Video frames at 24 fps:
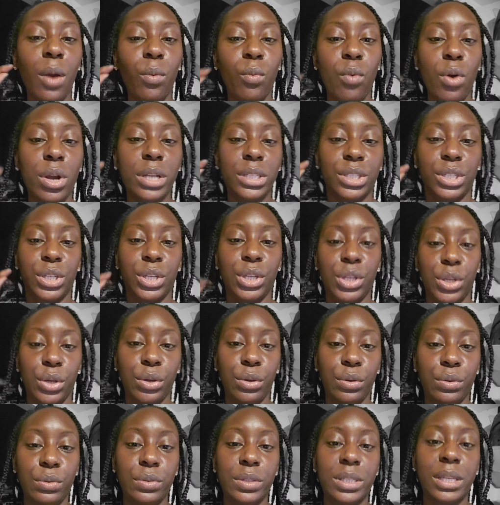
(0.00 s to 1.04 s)
want to
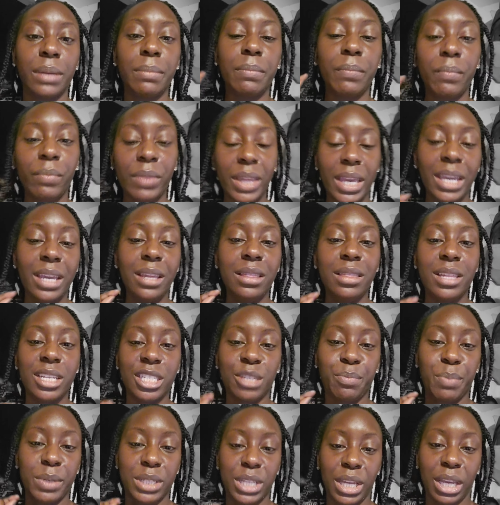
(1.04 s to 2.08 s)
use in this
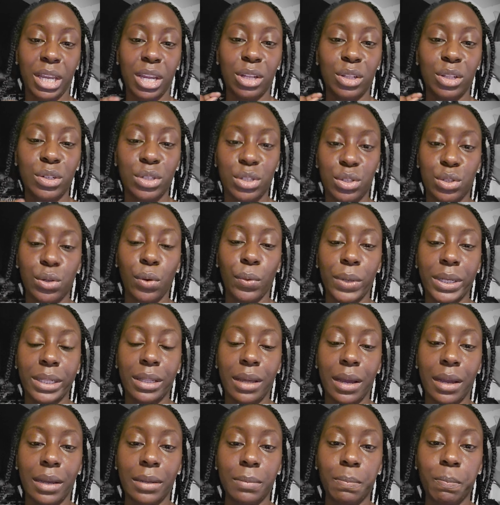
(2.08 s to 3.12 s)
particular
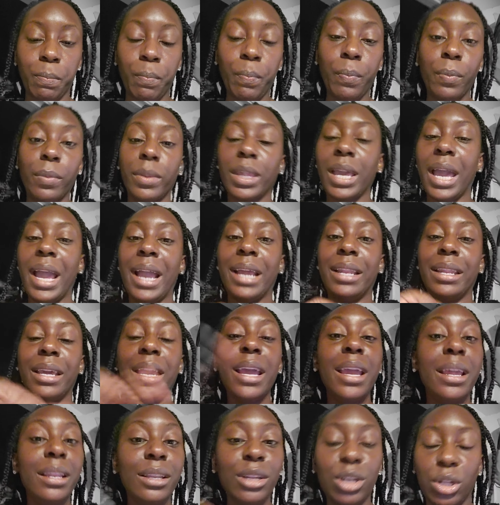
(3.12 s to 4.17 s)
storyline and
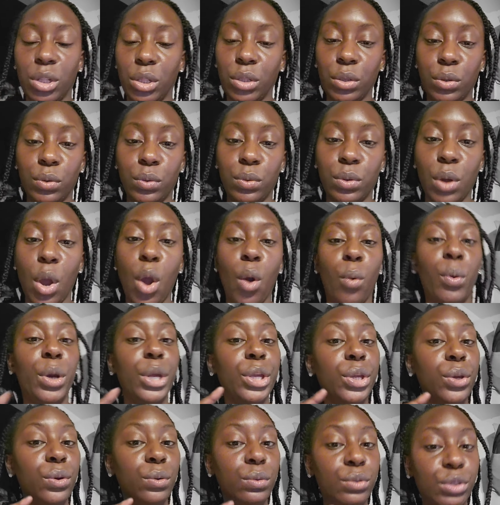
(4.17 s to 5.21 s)
include what
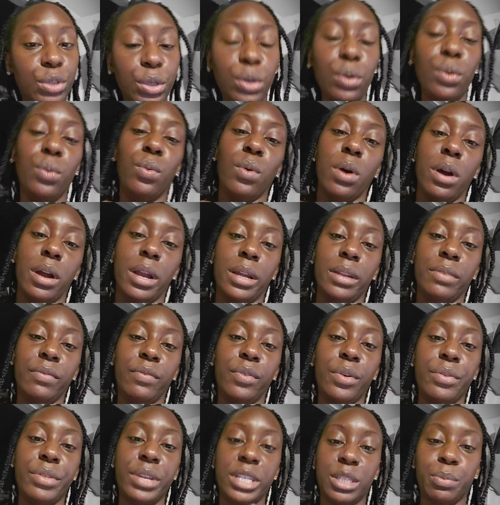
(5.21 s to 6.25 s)
you do want for
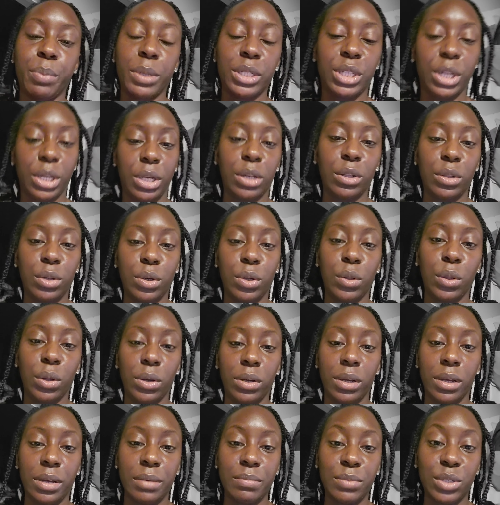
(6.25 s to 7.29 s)
this particular
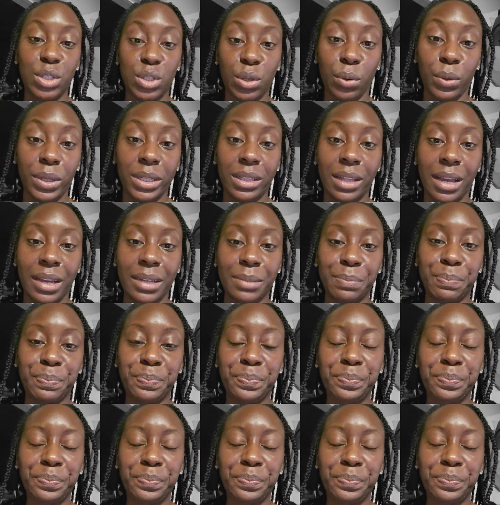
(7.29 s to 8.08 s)
storyline.